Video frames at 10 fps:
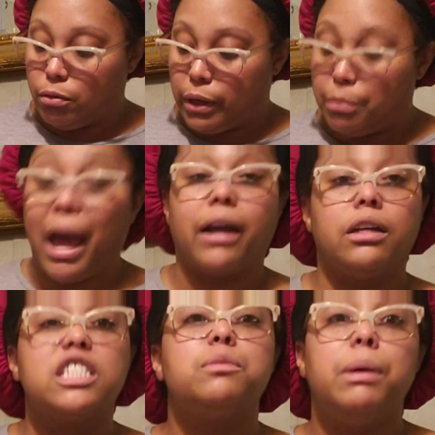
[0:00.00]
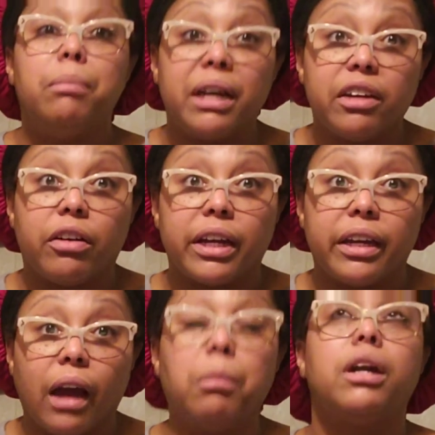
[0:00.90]
well, I'm not going to spend money on
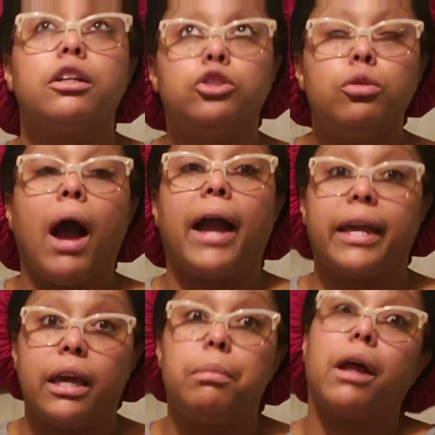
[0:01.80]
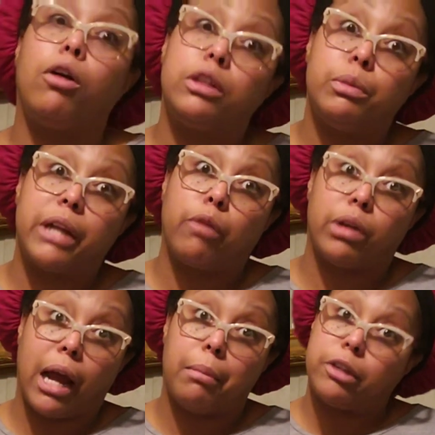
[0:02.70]
it. I'm going to do high end, but only when I
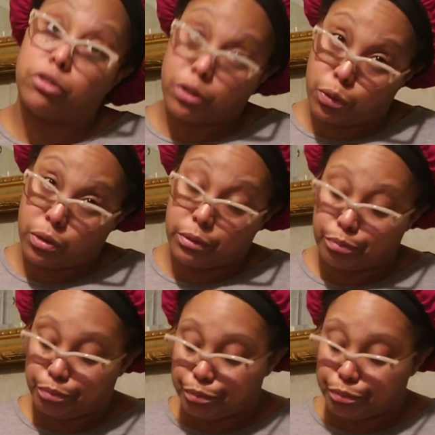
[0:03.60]
run out my drugstore.